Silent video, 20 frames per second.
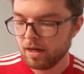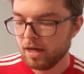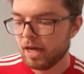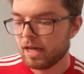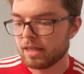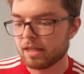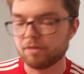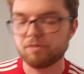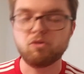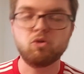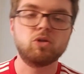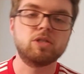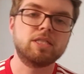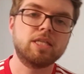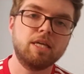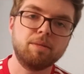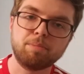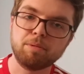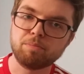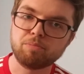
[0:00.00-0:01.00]
And then of course
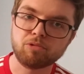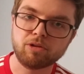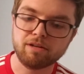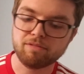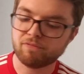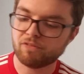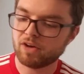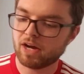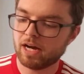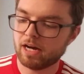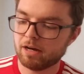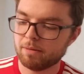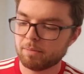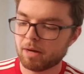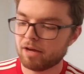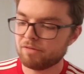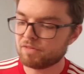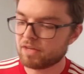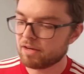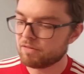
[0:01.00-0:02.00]
keep it brief.
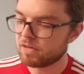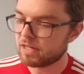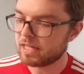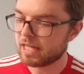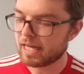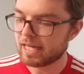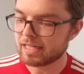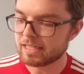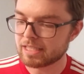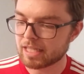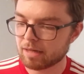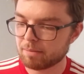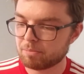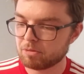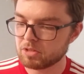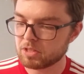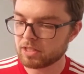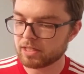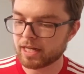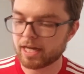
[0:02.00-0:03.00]
I've given
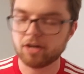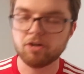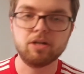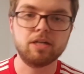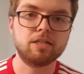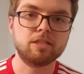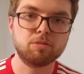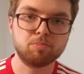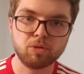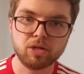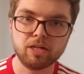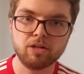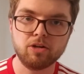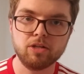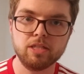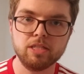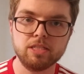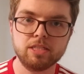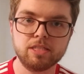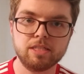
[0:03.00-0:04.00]
examples on how I explain all
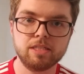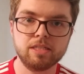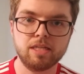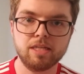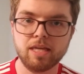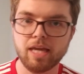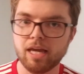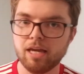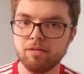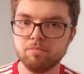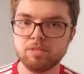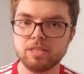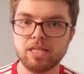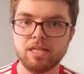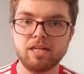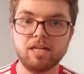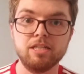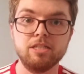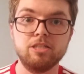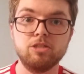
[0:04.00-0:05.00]
these games, and
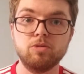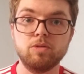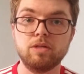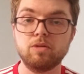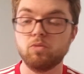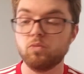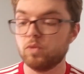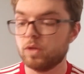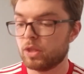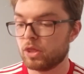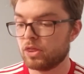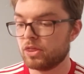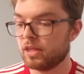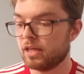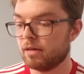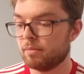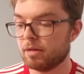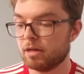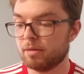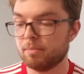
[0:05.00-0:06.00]
I do it with
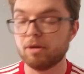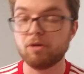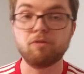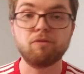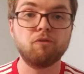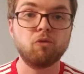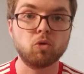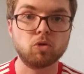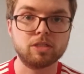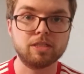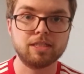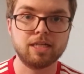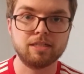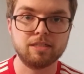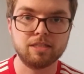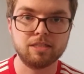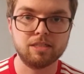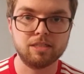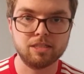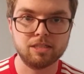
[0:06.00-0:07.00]
theme in about 4
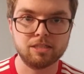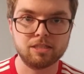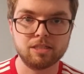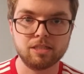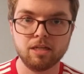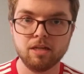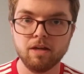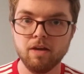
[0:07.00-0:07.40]
sentences.